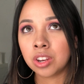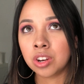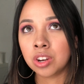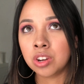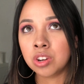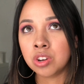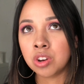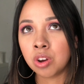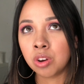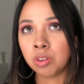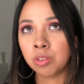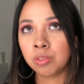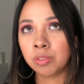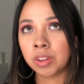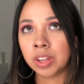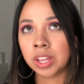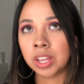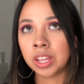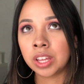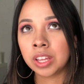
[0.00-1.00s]

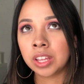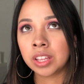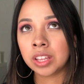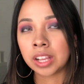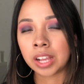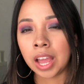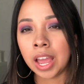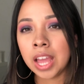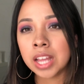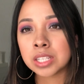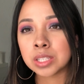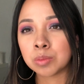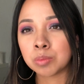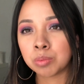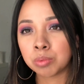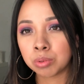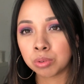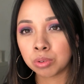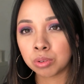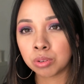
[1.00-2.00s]
Nova, like I had to
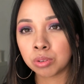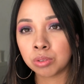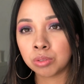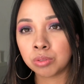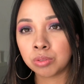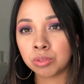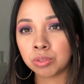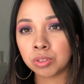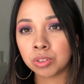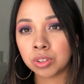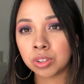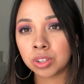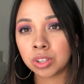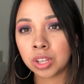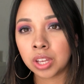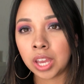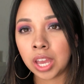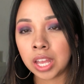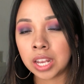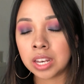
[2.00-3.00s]
prove,
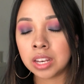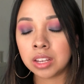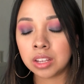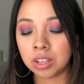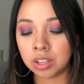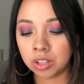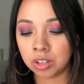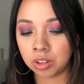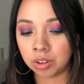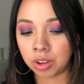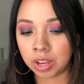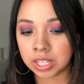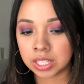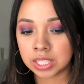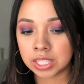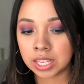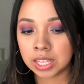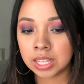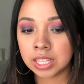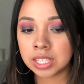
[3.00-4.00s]
and I
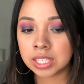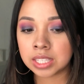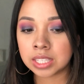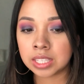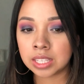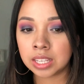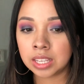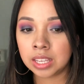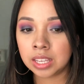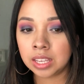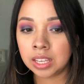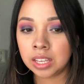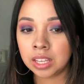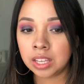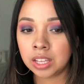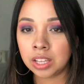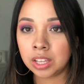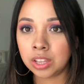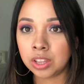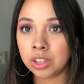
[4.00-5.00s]
say this
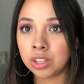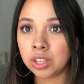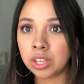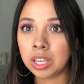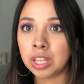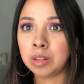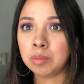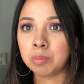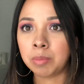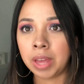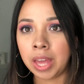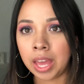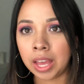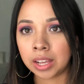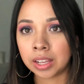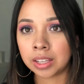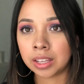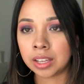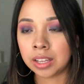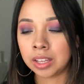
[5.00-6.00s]
looking
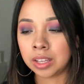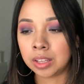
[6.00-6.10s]
back,